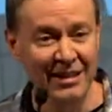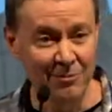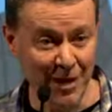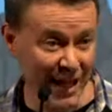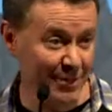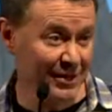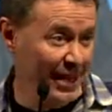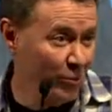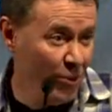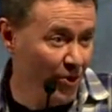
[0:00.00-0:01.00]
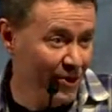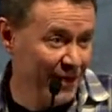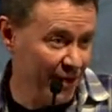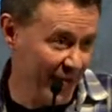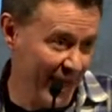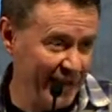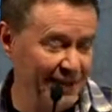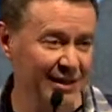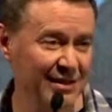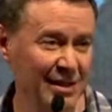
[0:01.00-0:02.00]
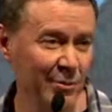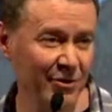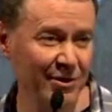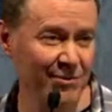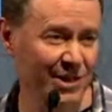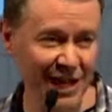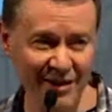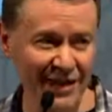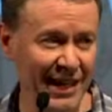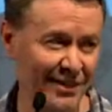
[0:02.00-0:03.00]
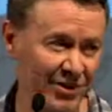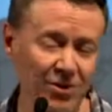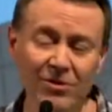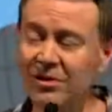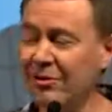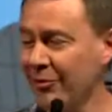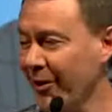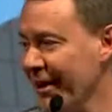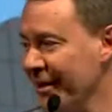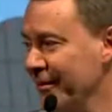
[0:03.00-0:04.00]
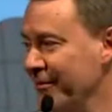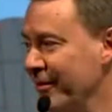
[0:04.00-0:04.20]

Perhaps they were in the crowd, at least some of them, shouting out, Crucify him!